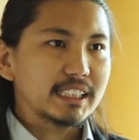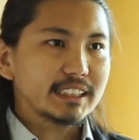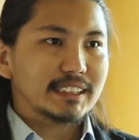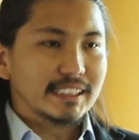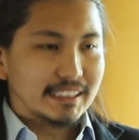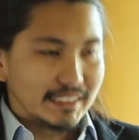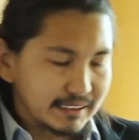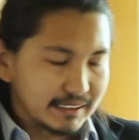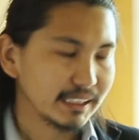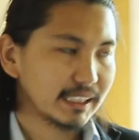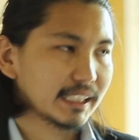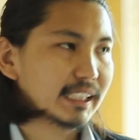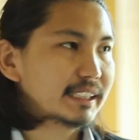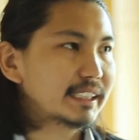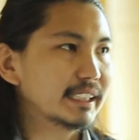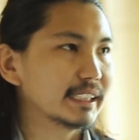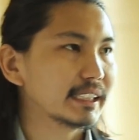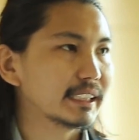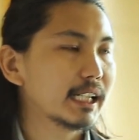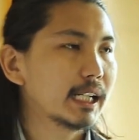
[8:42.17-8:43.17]
between the
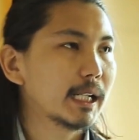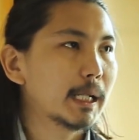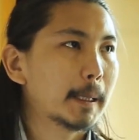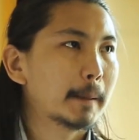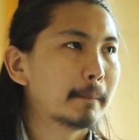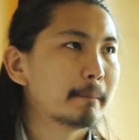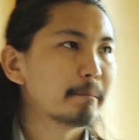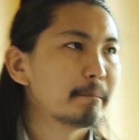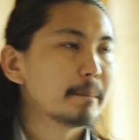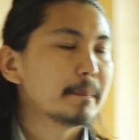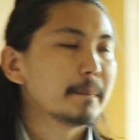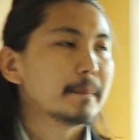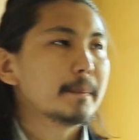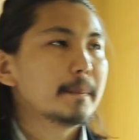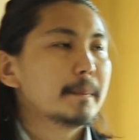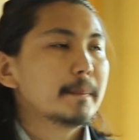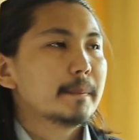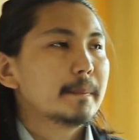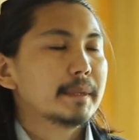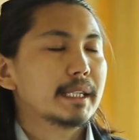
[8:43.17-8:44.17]
two and they look at
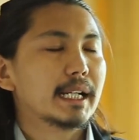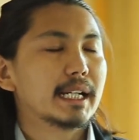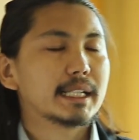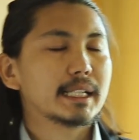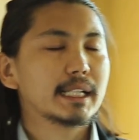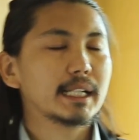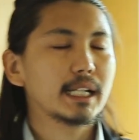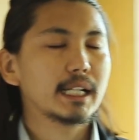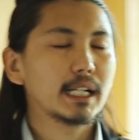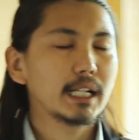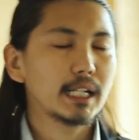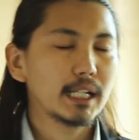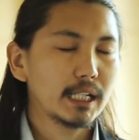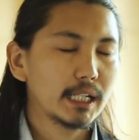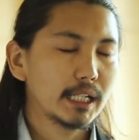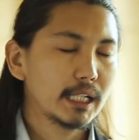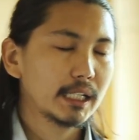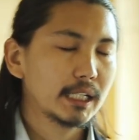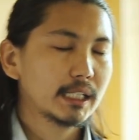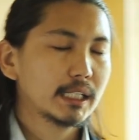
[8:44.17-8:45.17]
it as either a
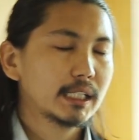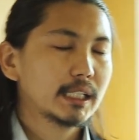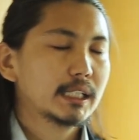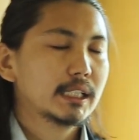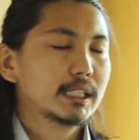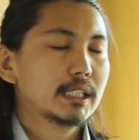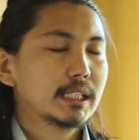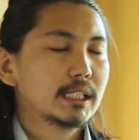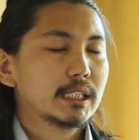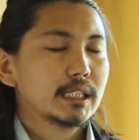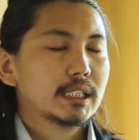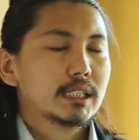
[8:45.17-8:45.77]
weakness or a